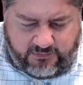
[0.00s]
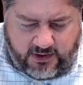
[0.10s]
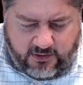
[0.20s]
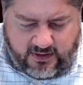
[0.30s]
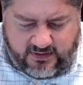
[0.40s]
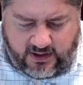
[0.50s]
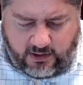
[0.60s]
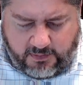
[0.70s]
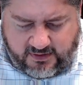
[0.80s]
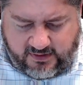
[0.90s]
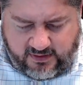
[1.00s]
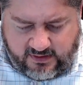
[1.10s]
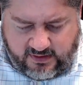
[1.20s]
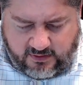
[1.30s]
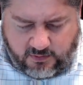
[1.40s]
Hear us and help us in these
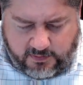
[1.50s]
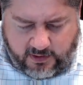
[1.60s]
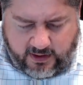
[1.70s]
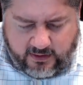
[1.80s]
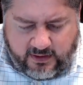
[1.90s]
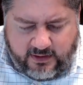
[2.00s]
things, we pray,